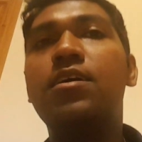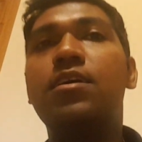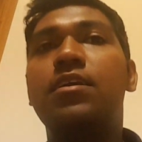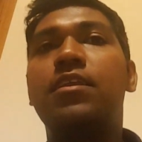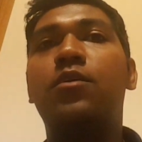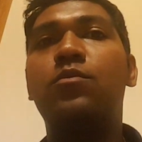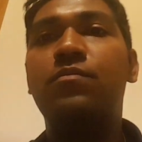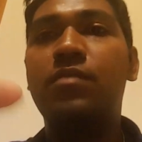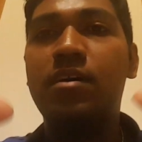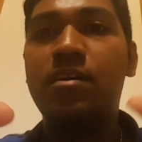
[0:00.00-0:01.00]
Now
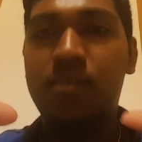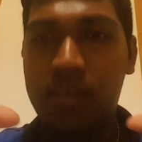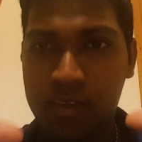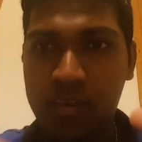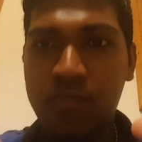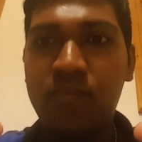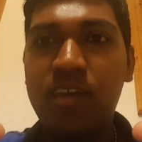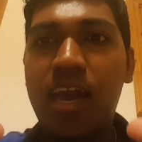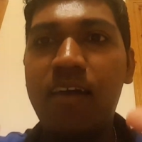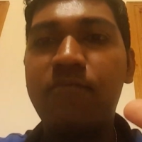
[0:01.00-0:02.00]
we
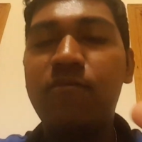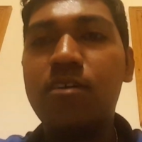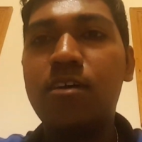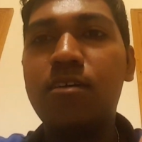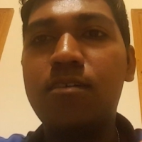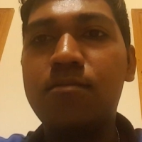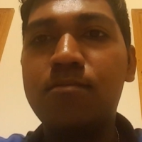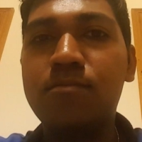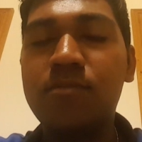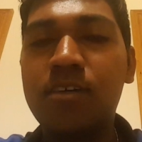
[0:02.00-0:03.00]
have
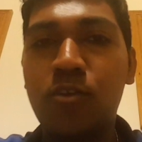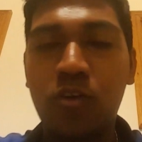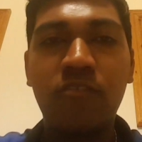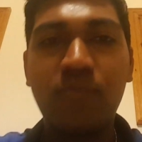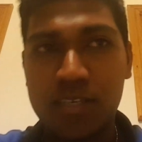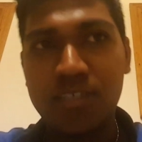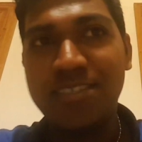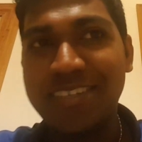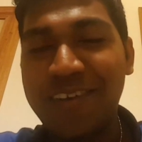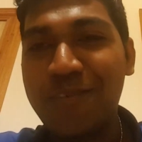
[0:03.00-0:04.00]
a lot of muscles
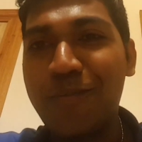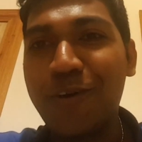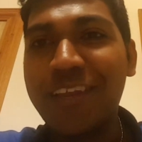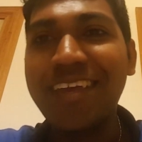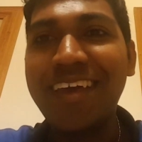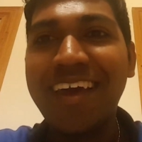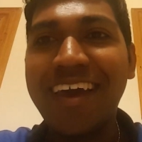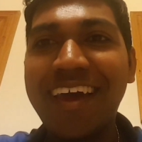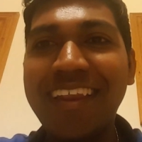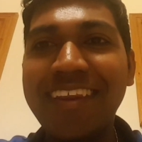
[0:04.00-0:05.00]
in our body,
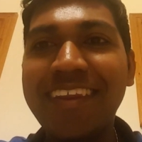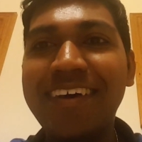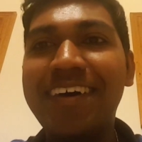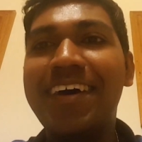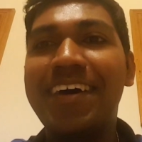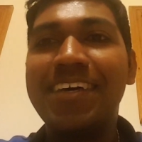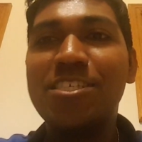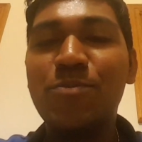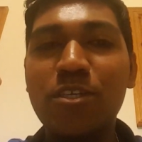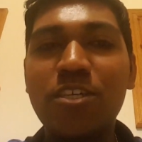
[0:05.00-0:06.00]
and
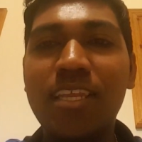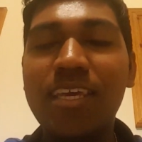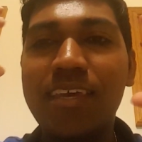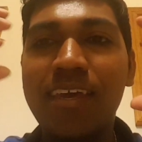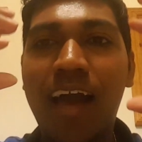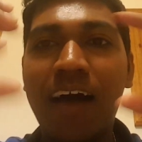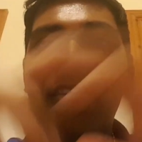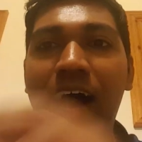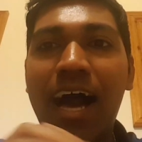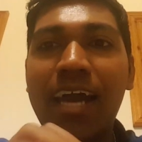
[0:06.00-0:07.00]
especially
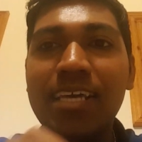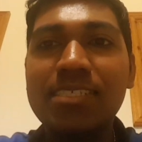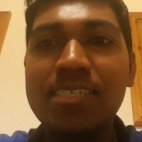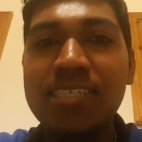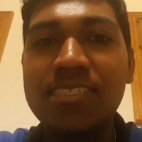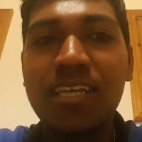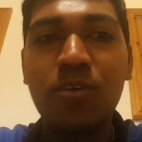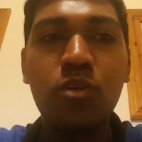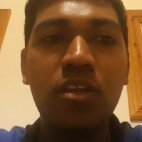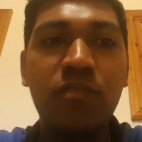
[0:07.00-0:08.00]
our eyes are
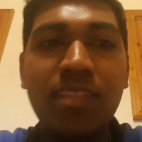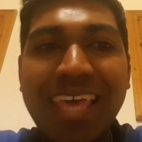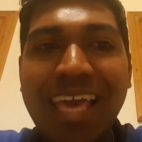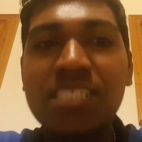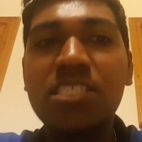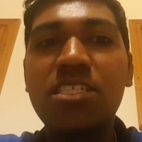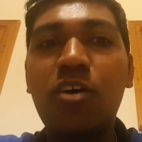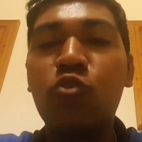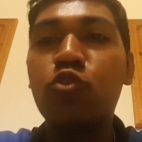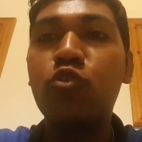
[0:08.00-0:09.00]
surrounded with
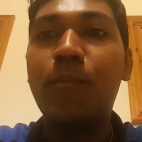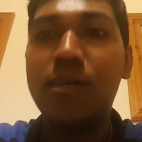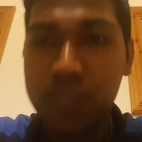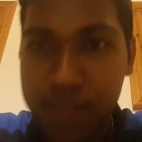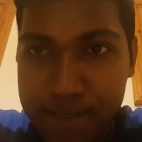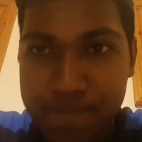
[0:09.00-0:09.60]
extraocular muscles,